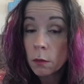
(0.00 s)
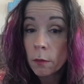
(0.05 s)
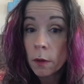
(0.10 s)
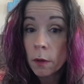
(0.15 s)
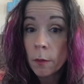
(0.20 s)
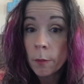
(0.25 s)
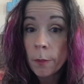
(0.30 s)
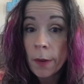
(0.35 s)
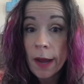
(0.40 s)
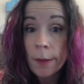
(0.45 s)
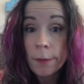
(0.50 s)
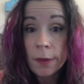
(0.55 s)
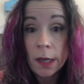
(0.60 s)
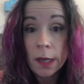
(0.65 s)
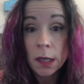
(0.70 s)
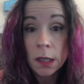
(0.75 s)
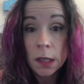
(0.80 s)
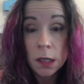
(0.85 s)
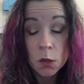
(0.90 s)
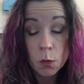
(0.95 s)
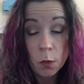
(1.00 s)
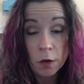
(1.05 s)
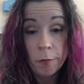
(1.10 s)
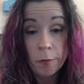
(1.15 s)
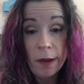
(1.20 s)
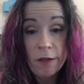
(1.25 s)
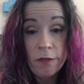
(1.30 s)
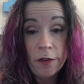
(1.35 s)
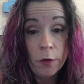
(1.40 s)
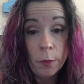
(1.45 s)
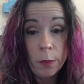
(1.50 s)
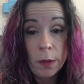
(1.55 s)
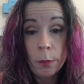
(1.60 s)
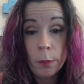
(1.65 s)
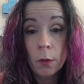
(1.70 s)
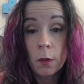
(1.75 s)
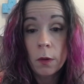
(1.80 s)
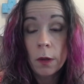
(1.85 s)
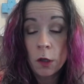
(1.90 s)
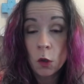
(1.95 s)
Batman is one of my favorite
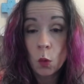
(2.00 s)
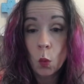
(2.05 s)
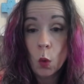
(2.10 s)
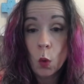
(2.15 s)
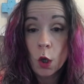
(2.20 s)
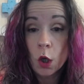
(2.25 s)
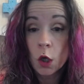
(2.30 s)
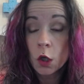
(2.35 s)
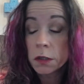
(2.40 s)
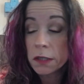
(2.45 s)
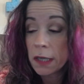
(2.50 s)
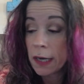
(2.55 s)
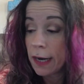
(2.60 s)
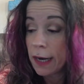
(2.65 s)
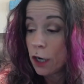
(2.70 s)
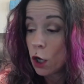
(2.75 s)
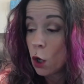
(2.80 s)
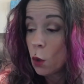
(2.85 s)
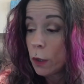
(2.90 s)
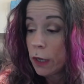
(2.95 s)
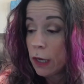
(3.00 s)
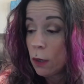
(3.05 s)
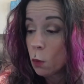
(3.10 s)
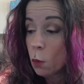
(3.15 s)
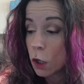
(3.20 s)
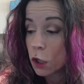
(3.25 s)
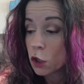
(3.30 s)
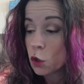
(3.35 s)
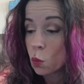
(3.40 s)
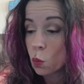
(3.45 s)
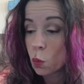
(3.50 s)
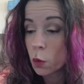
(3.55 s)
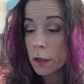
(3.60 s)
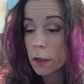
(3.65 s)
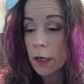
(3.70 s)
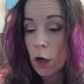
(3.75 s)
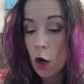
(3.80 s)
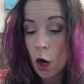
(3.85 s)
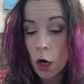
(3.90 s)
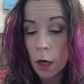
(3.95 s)
people in the world, and I know he worked
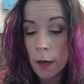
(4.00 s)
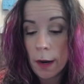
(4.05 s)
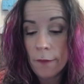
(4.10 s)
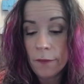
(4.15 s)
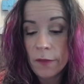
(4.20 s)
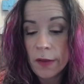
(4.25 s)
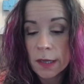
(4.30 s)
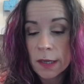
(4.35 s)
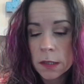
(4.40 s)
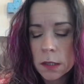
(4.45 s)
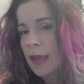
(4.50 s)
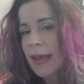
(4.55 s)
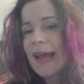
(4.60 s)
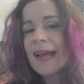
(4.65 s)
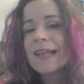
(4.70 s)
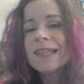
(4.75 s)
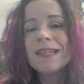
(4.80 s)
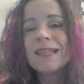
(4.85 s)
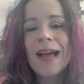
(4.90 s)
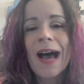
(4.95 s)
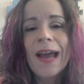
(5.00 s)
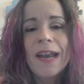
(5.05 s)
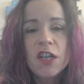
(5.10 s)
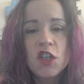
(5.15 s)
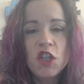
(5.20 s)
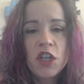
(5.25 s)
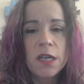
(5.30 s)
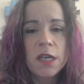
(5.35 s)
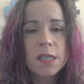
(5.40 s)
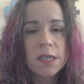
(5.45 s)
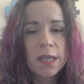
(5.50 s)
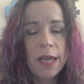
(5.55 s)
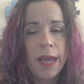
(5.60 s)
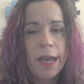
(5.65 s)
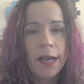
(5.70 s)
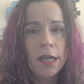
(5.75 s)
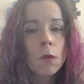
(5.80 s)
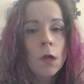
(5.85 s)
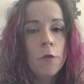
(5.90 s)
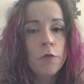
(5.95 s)
really hard on this. It's not a
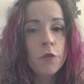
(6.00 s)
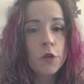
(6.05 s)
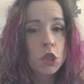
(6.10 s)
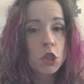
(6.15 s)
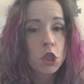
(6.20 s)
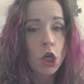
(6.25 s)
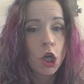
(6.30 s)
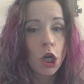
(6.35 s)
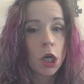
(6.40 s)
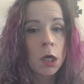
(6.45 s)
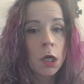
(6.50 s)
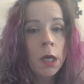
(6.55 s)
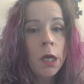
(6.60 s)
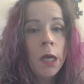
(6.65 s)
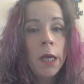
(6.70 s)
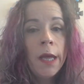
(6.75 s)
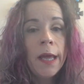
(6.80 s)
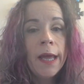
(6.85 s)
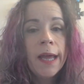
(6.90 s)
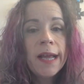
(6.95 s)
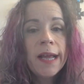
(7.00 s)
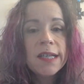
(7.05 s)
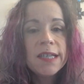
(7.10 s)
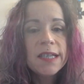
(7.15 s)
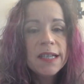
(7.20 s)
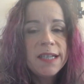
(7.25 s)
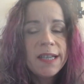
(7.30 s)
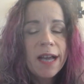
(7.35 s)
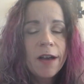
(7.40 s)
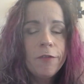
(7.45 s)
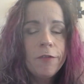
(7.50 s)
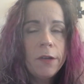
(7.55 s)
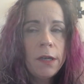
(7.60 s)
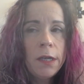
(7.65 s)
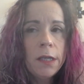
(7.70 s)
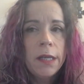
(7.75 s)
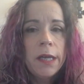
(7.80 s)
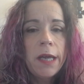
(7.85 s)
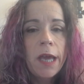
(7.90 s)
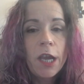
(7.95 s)
cheesecake, for sure. It's
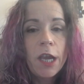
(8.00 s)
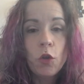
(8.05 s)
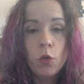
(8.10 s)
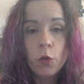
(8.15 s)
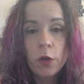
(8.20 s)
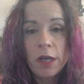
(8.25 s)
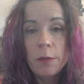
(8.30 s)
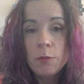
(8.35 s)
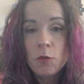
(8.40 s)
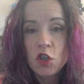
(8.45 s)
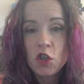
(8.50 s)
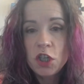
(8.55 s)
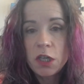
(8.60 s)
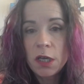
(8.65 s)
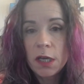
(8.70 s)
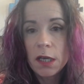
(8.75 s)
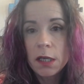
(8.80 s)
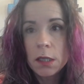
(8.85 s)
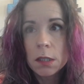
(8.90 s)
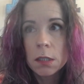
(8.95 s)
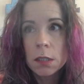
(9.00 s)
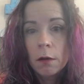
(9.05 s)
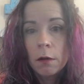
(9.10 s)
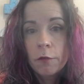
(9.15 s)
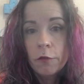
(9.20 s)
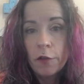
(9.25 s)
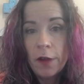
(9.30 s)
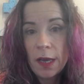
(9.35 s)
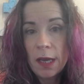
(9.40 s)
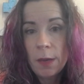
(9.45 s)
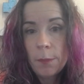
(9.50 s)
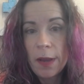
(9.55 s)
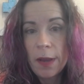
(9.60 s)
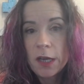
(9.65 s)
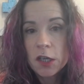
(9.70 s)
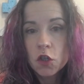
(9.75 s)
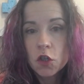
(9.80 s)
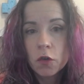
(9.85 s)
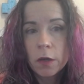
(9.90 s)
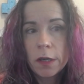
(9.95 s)
definitely a cream cheese flaky
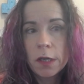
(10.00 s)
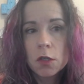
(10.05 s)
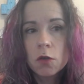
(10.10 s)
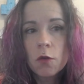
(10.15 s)
pastry.